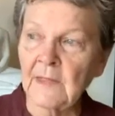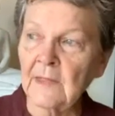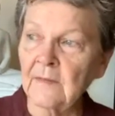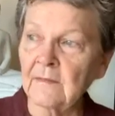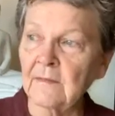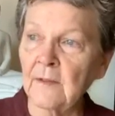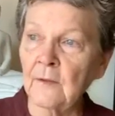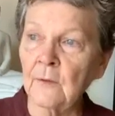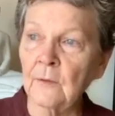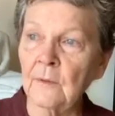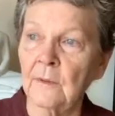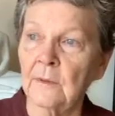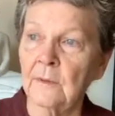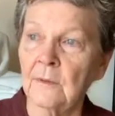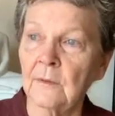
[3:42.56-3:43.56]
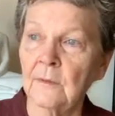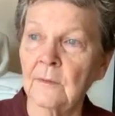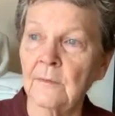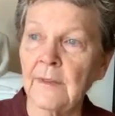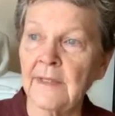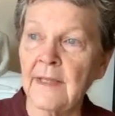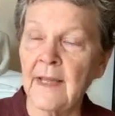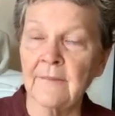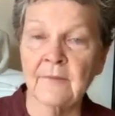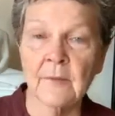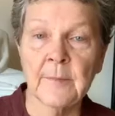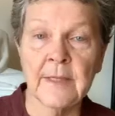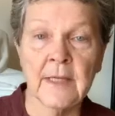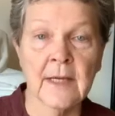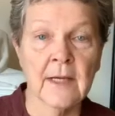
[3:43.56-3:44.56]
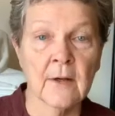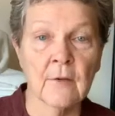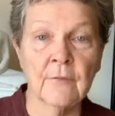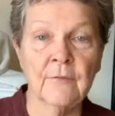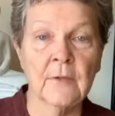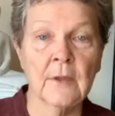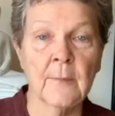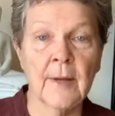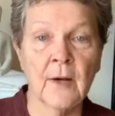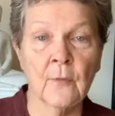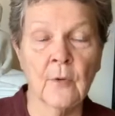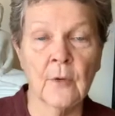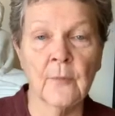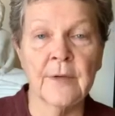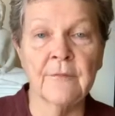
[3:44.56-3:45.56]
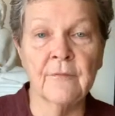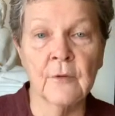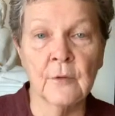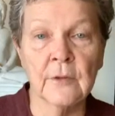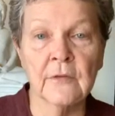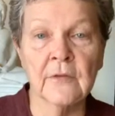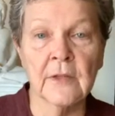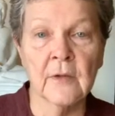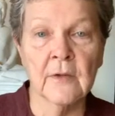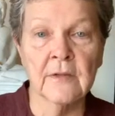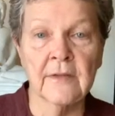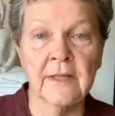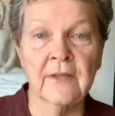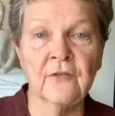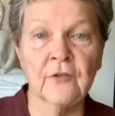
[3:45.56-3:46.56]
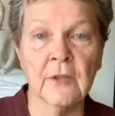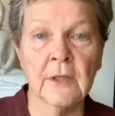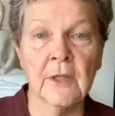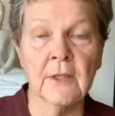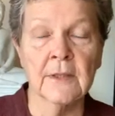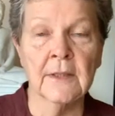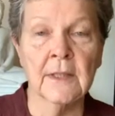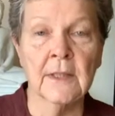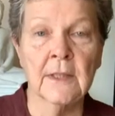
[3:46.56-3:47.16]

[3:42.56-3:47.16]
So we have to be careful about what we focus our attention on.